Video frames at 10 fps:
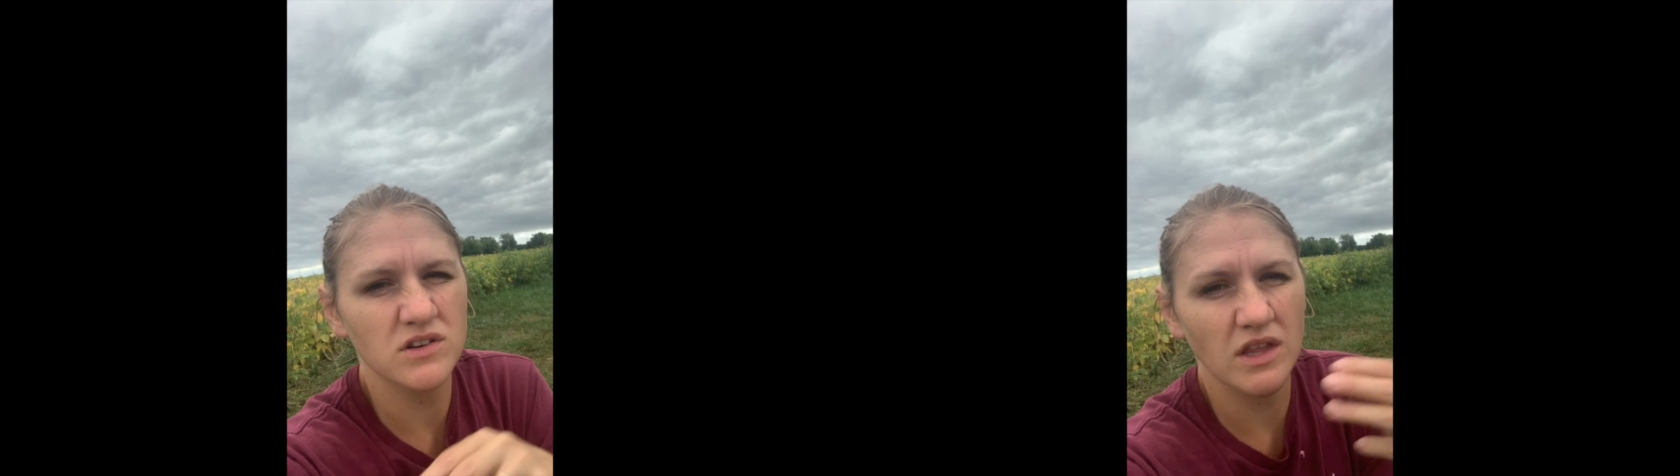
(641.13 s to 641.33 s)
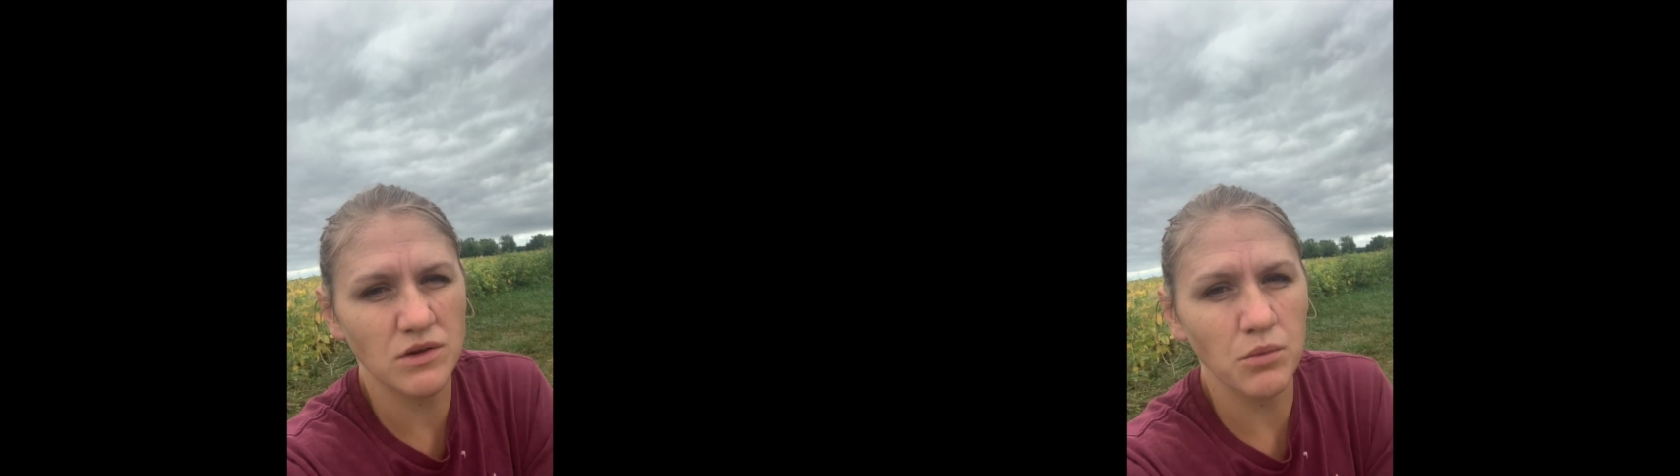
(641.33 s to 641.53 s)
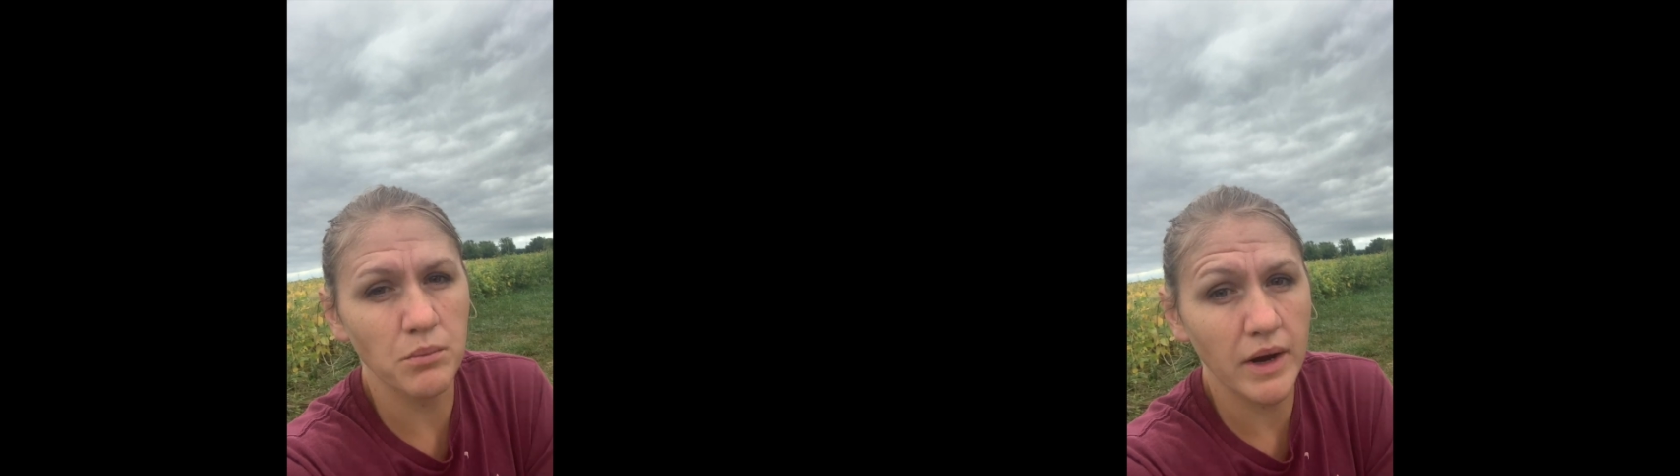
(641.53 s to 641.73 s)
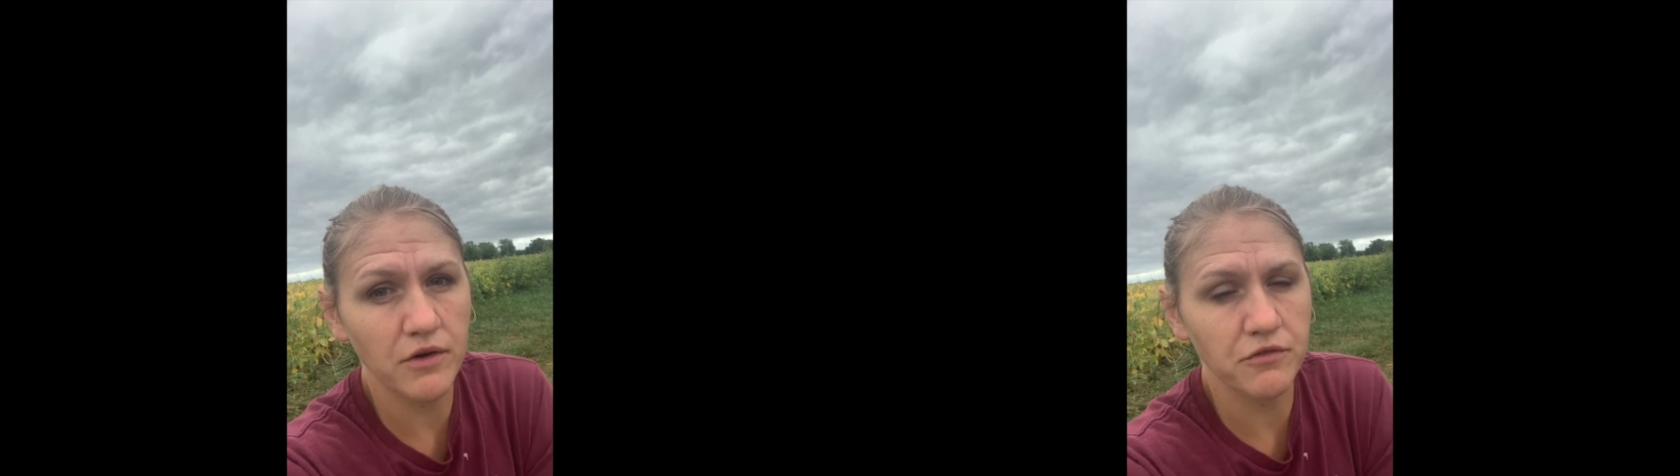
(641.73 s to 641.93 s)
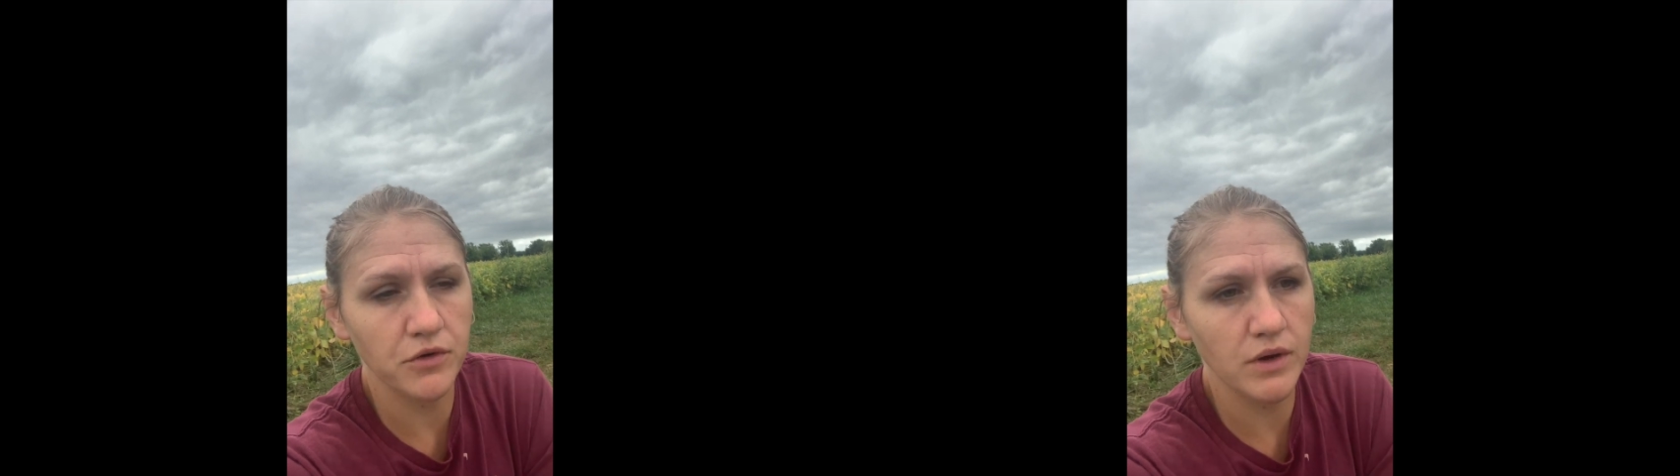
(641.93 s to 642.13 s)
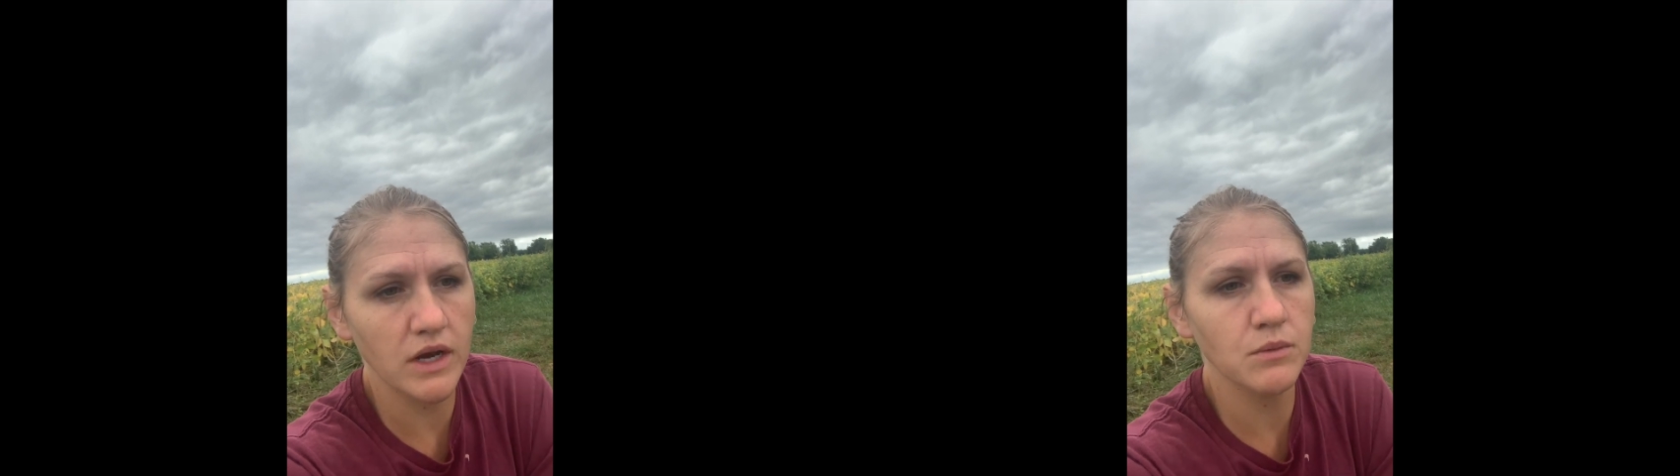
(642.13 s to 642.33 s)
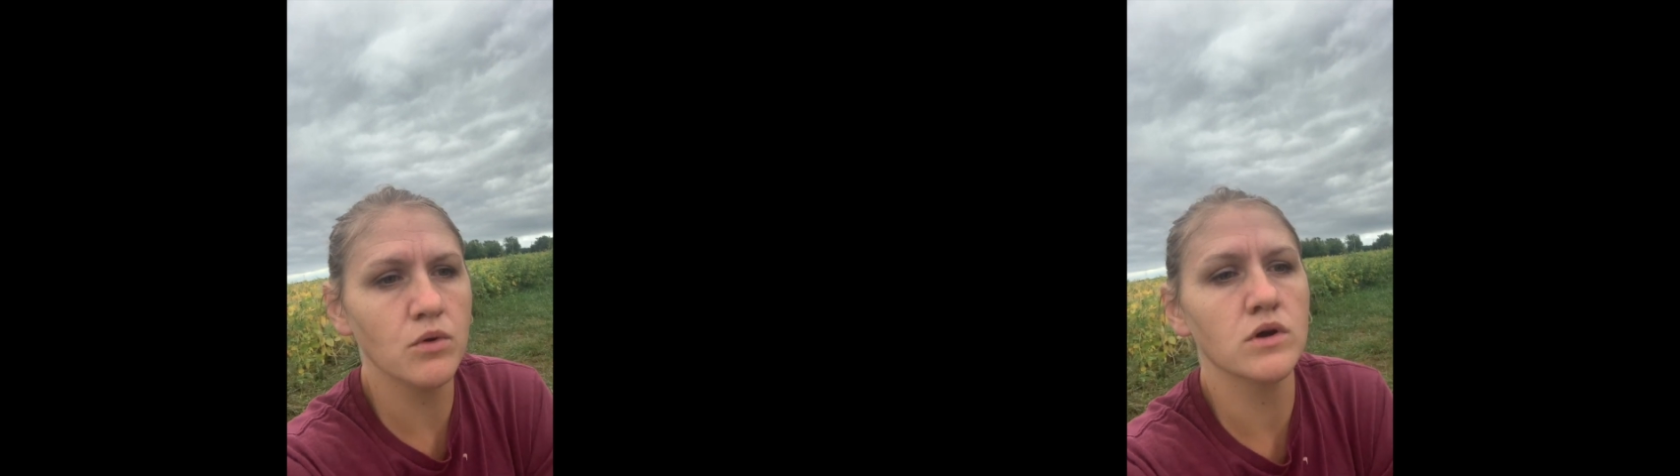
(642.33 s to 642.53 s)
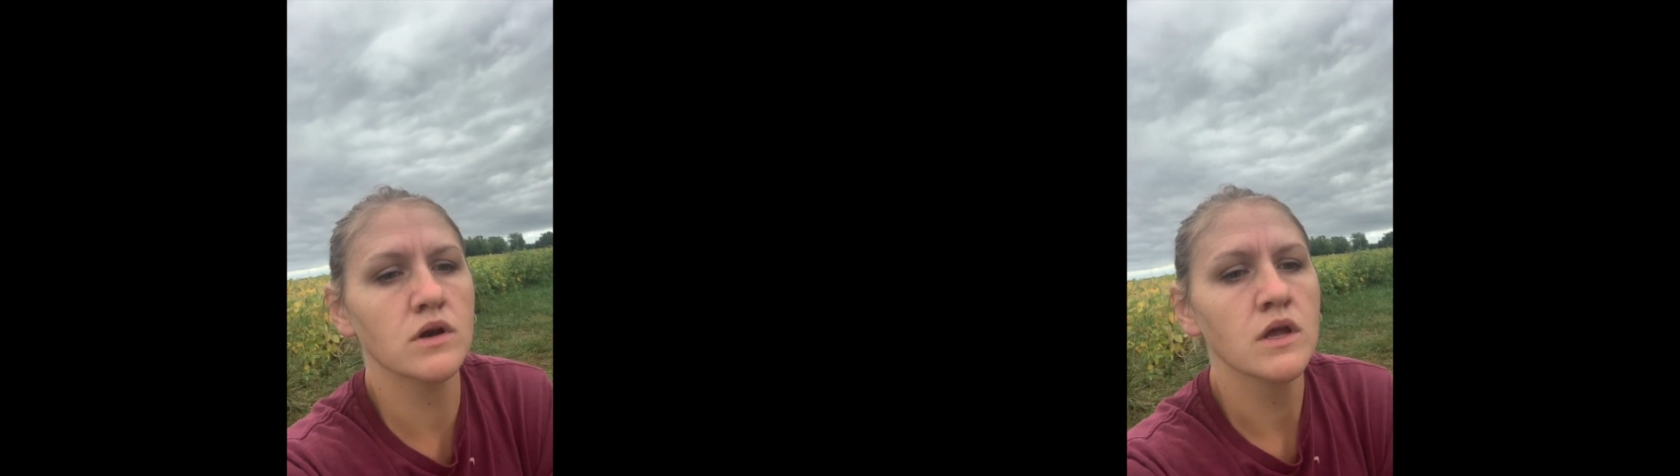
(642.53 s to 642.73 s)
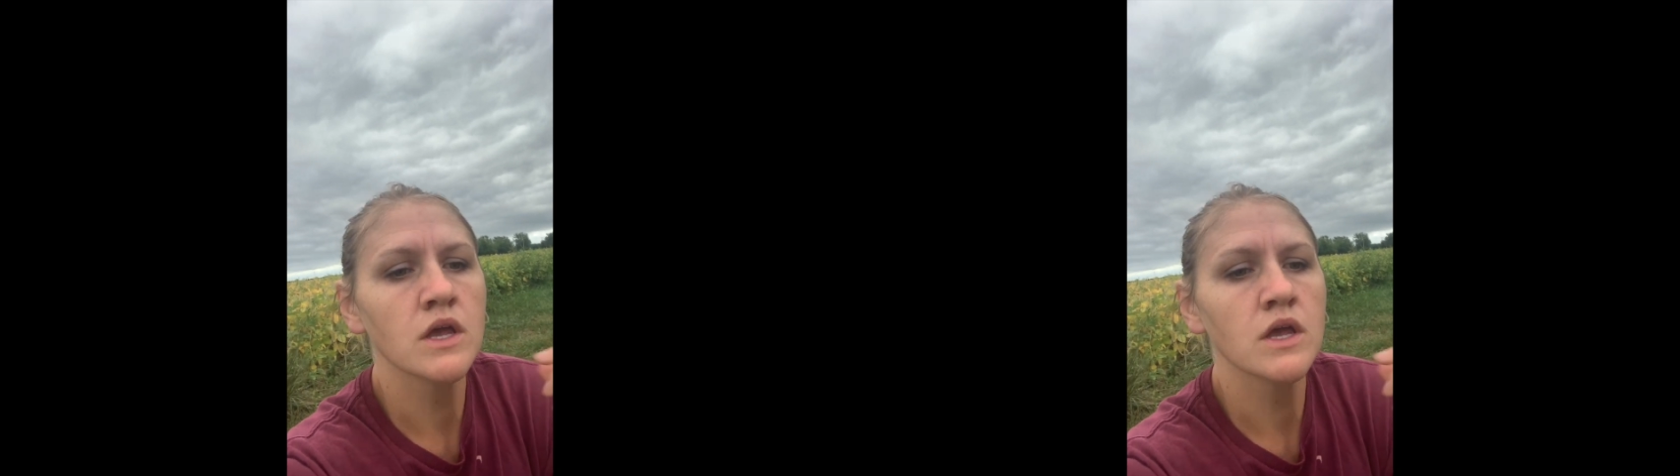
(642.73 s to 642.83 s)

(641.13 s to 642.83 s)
they don't bear fruit anymore.